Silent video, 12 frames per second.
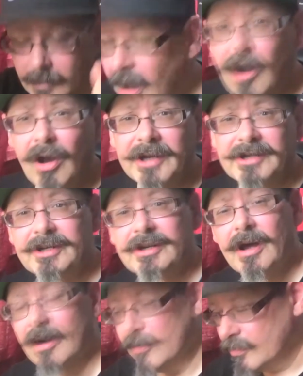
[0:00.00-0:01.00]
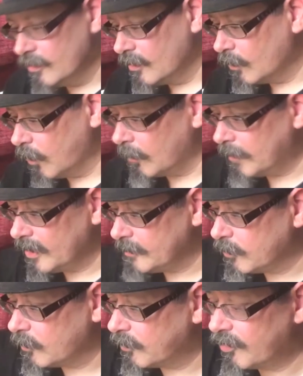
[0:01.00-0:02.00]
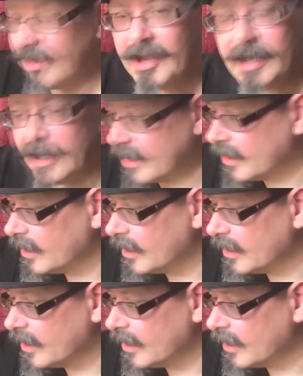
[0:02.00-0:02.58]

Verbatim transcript: I like to know what people think